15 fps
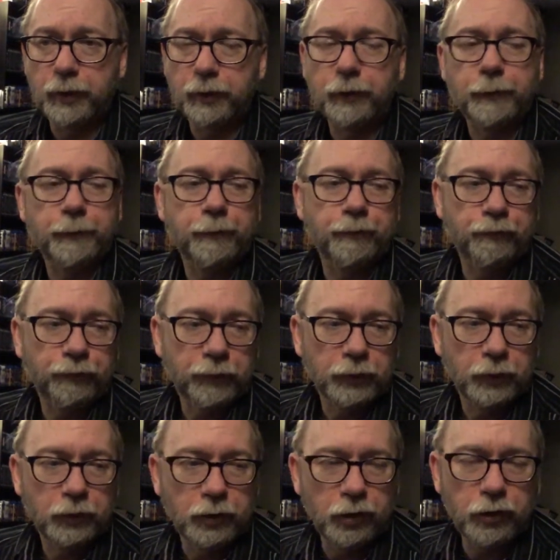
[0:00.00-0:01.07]

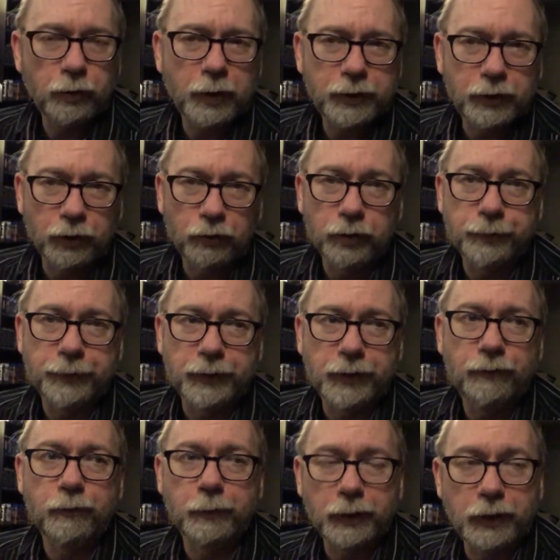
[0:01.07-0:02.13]
I used to watch it on Christmas
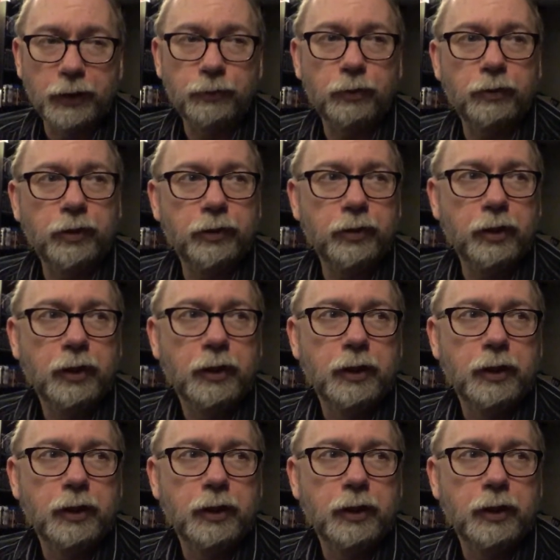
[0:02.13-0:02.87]
Eve when my kids were around.